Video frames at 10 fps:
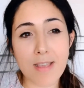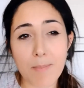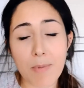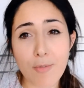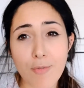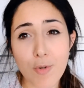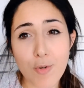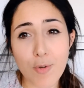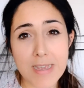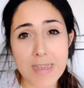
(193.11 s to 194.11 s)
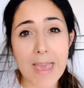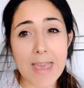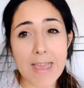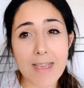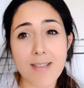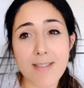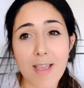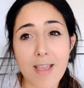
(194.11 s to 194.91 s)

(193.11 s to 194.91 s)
They're both 4-tier cakes.